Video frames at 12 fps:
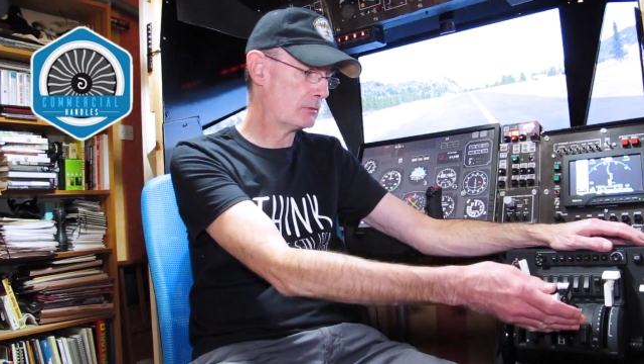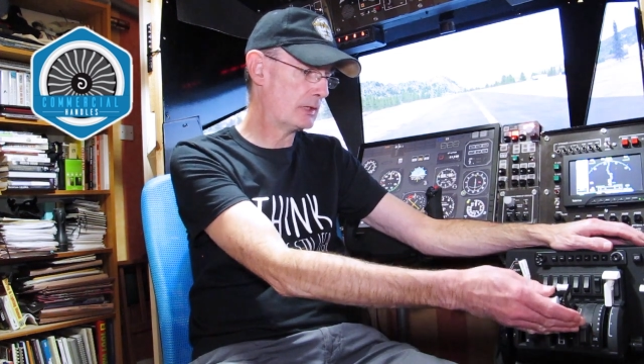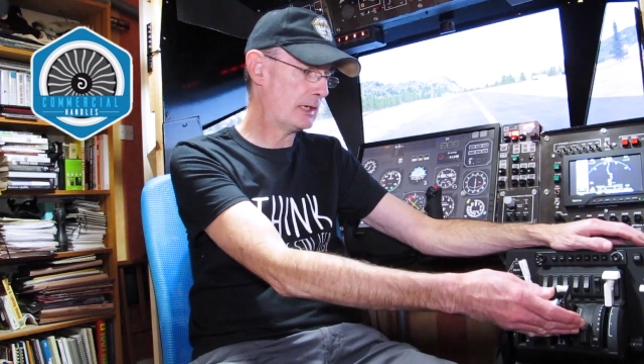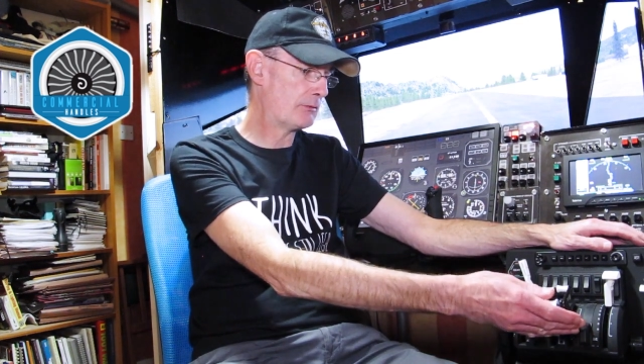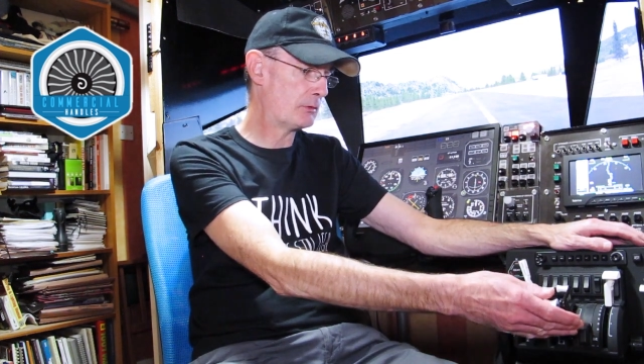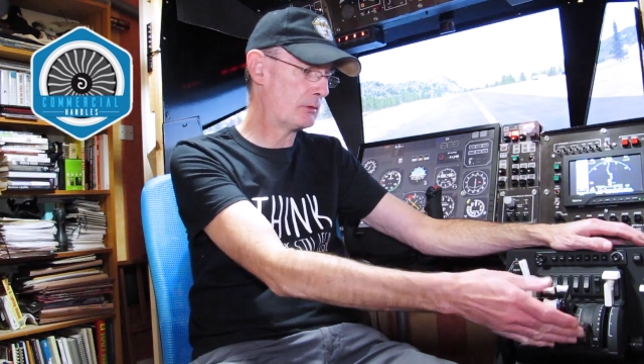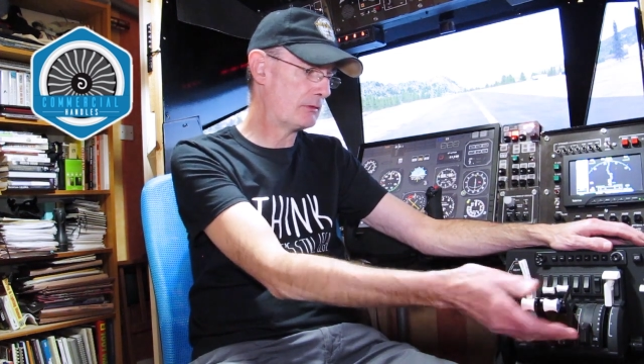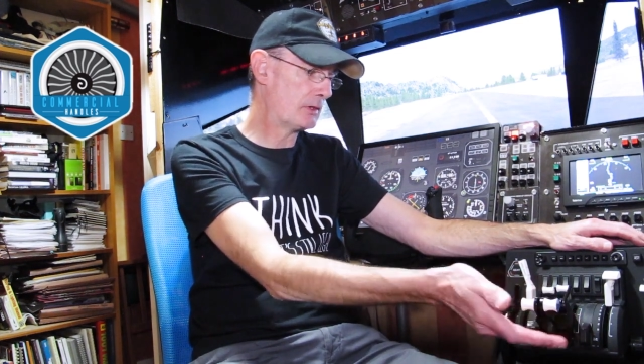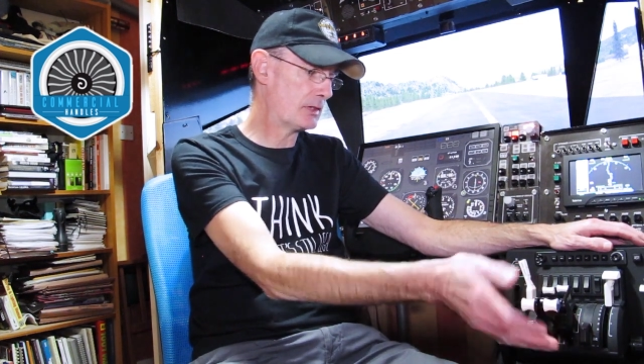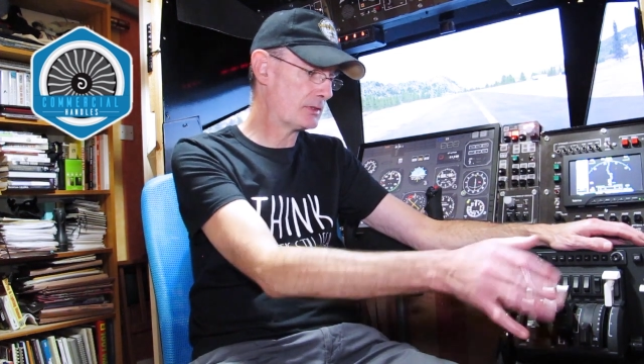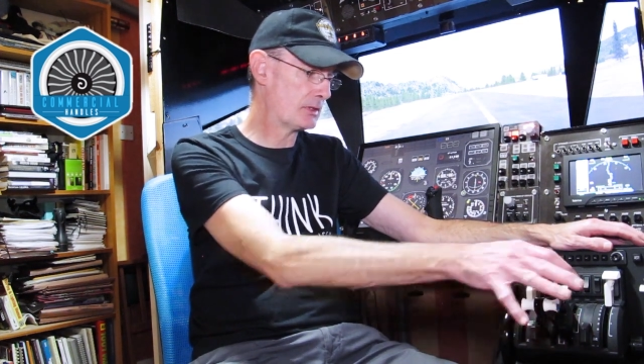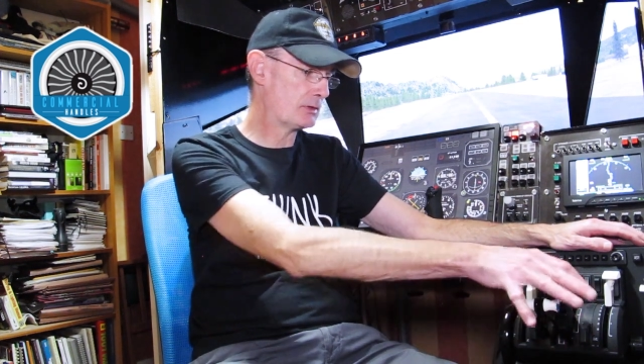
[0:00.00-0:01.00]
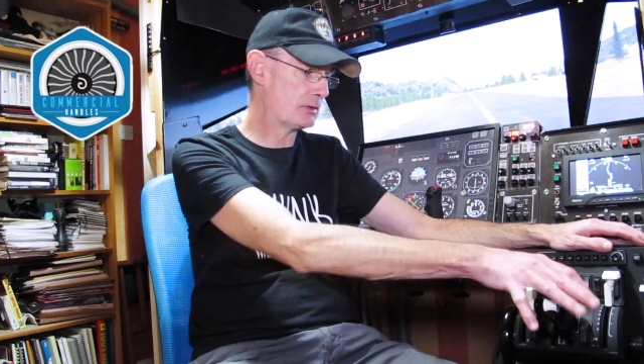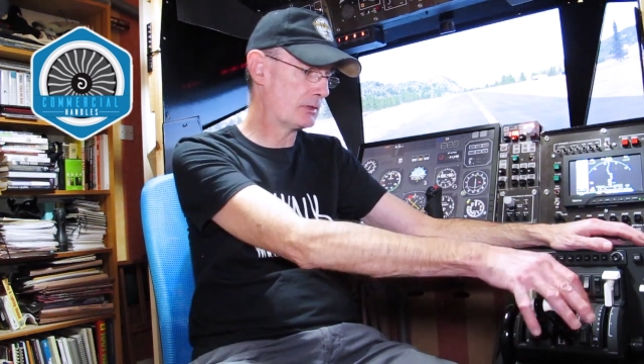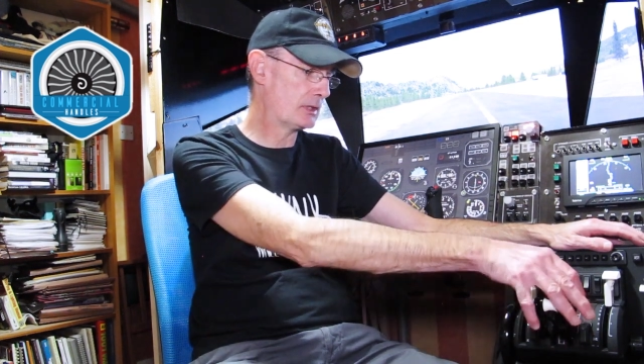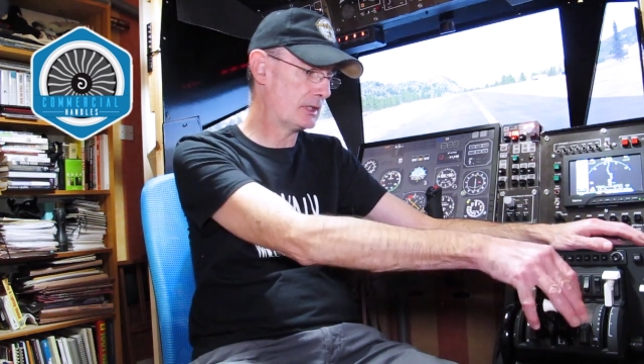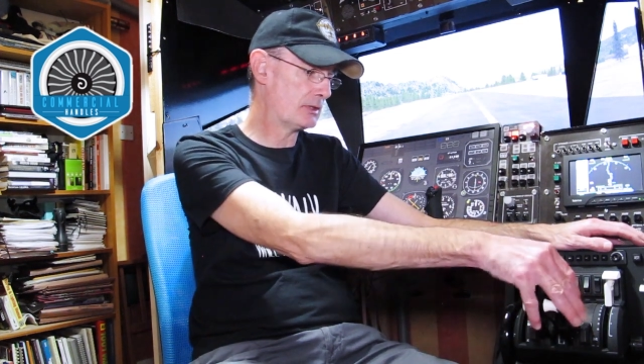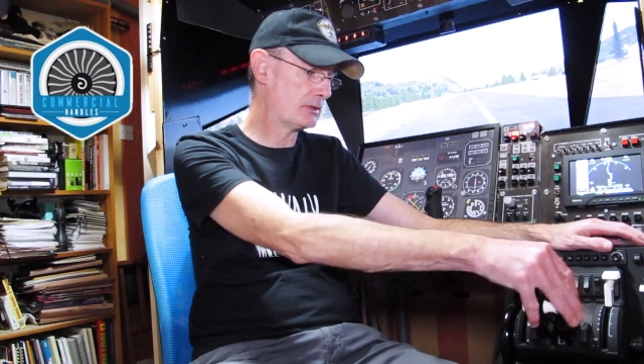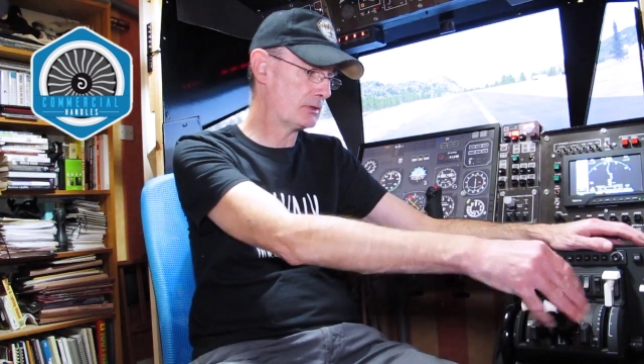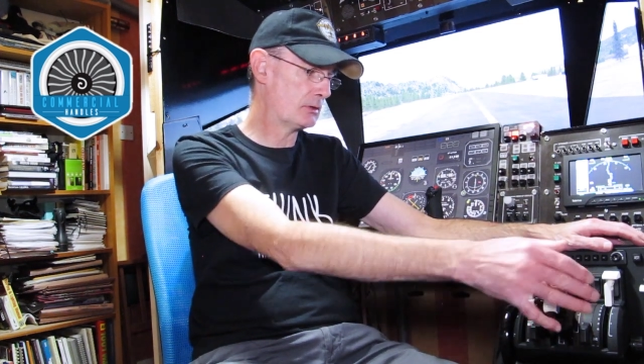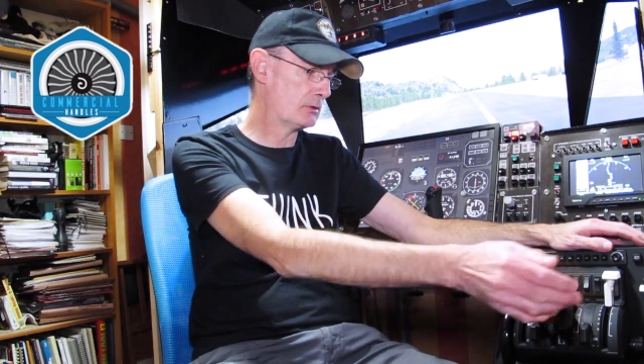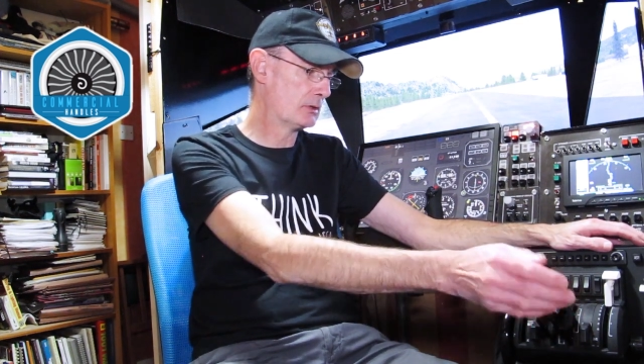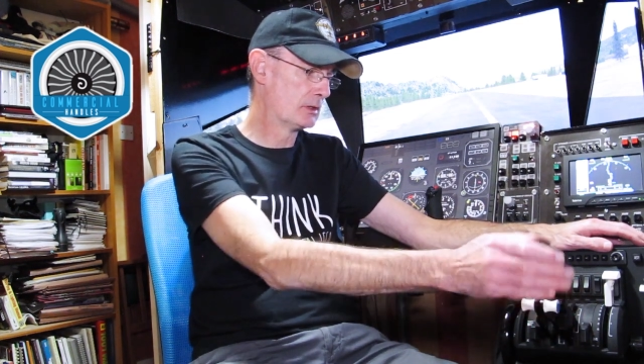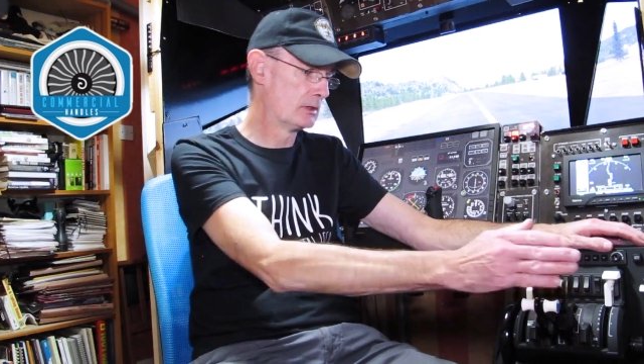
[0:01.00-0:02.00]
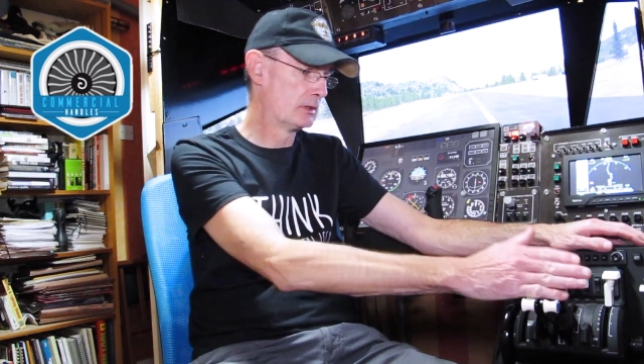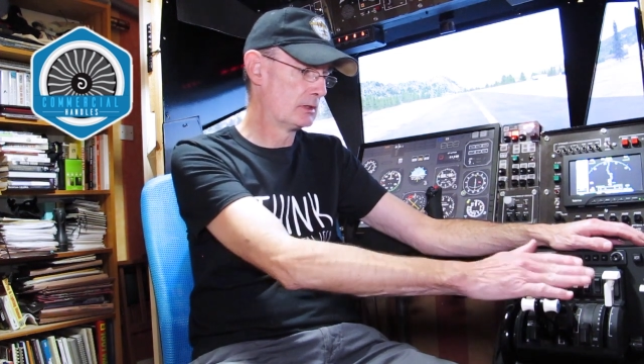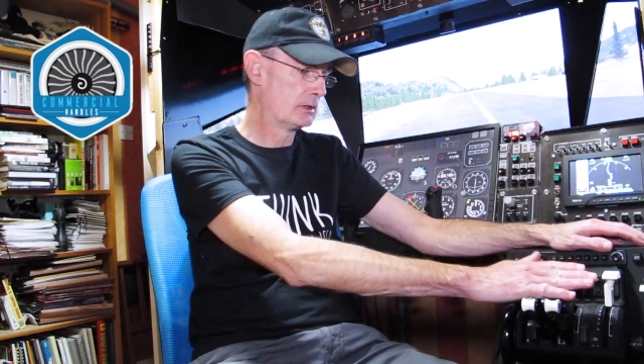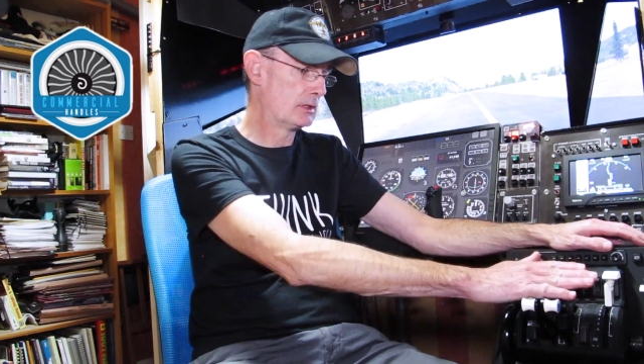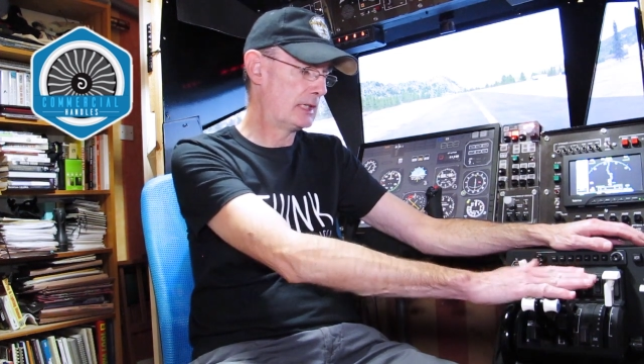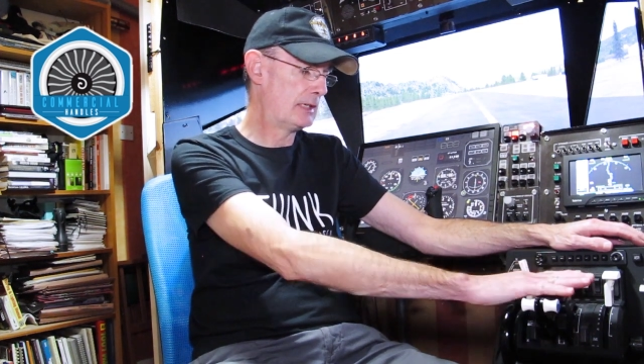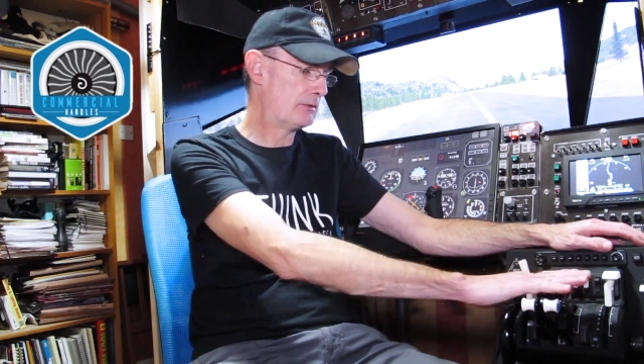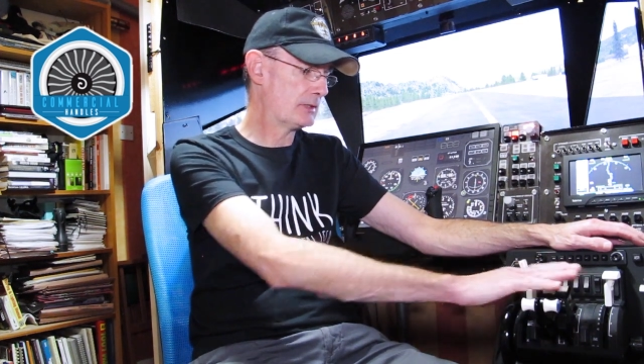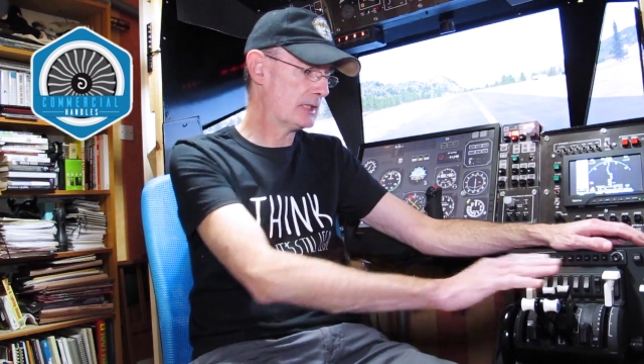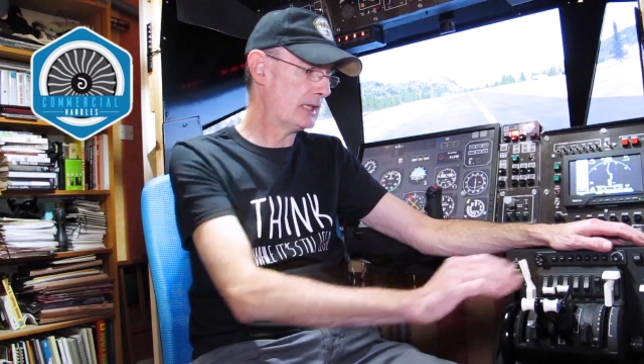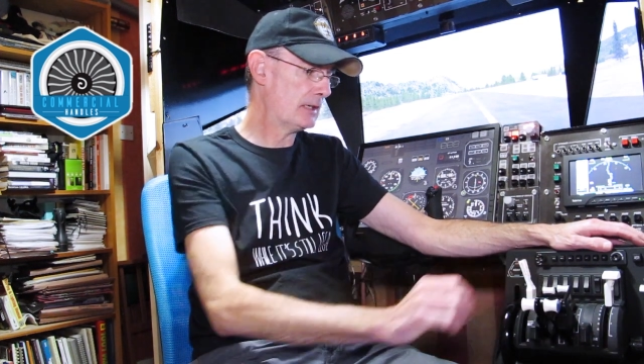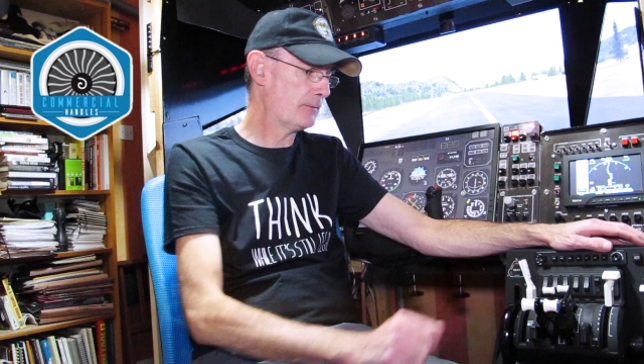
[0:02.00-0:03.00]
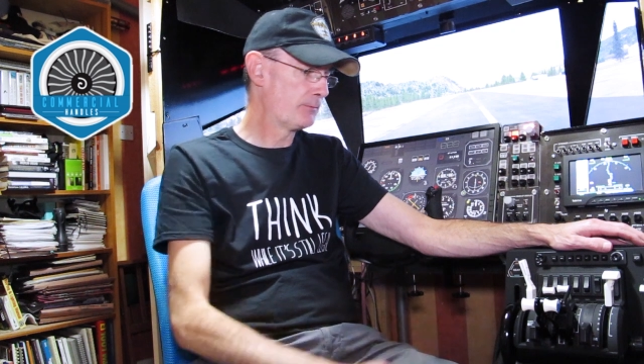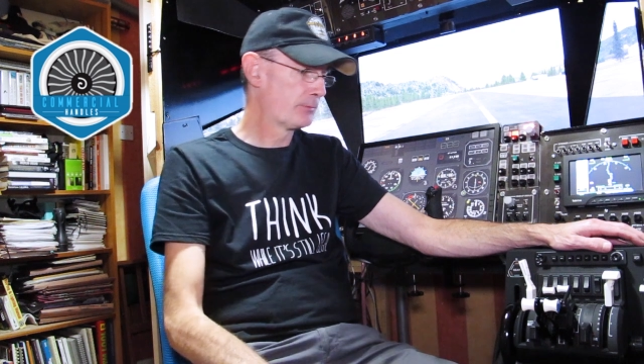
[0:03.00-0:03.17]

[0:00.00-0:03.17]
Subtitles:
We have the reversers on these two levers here.